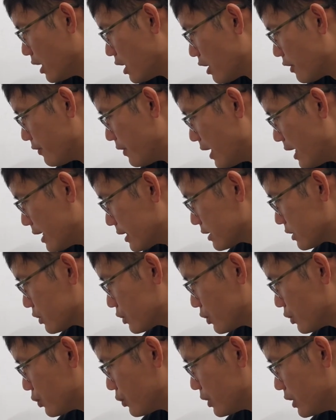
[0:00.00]
of x
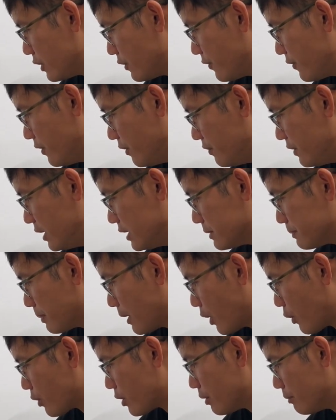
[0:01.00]
to the 15th
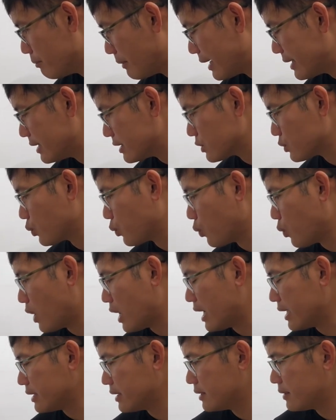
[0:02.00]
power minus
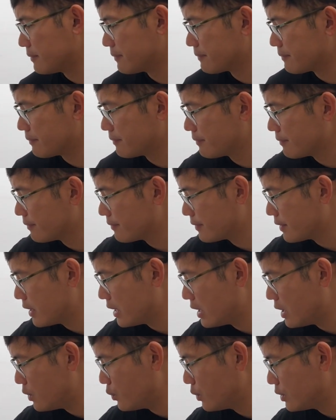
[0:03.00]
1.
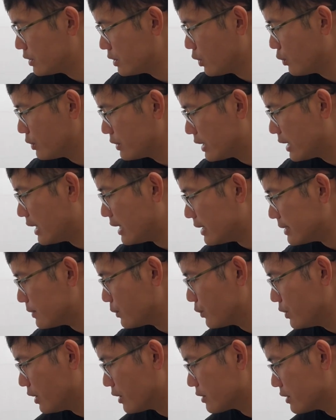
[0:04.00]
And with all that,
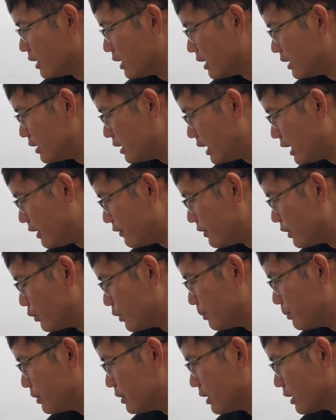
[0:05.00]
we are done after we
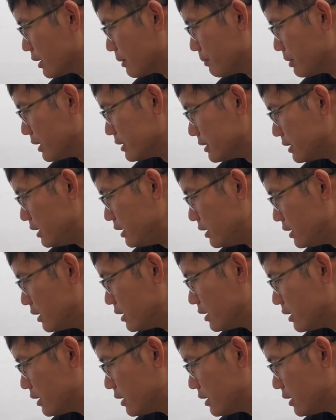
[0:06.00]
put down the plus c.